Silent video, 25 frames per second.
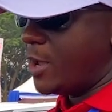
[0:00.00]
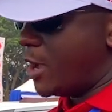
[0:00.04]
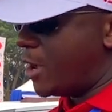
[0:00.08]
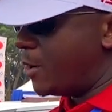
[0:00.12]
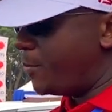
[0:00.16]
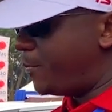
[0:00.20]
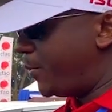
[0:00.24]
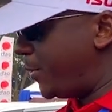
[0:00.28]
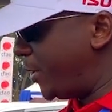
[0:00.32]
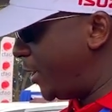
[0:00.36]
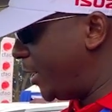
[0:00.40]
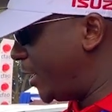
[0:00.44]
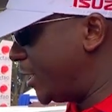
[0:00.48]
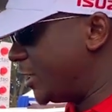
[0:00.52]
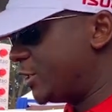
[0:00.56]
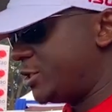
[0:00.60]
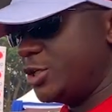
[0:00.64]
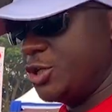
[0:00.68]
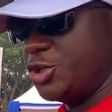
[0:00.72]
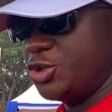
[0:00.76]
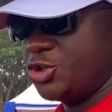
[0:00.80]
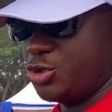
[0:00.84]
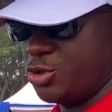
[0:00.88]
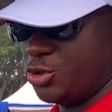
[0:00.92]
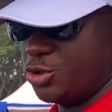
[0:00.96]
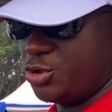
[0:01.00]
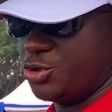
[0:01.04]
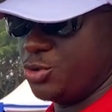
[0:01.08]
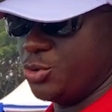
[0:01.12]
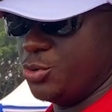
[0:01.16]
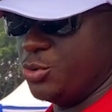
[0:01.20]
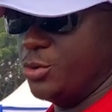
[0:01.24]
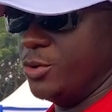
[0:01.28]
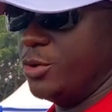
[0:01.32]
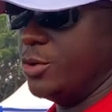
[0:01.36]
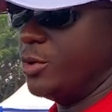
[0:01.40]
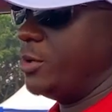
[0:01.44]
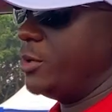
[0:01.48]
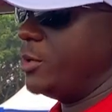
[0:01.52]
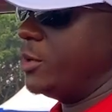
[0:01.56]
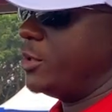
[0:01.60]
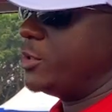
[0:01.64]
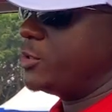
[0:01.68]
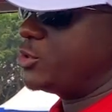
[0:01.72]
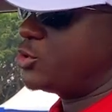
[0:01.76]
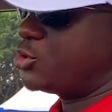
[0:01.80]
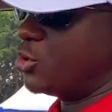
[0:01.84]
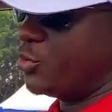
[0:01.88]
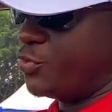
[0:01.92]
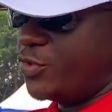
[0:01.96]
uh, paying attention to
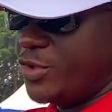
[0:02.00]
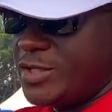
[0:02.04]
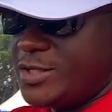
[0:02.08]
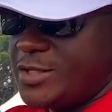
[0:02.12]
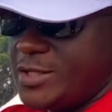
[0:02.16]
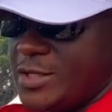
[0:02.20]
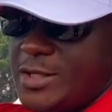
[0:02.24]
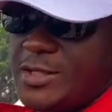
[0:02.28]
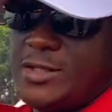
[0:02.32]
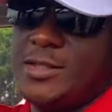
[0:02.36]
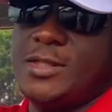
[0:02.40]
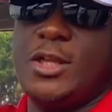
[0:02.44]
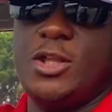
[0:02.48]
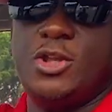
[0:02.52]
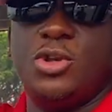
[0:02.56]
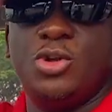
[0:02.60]
so this is the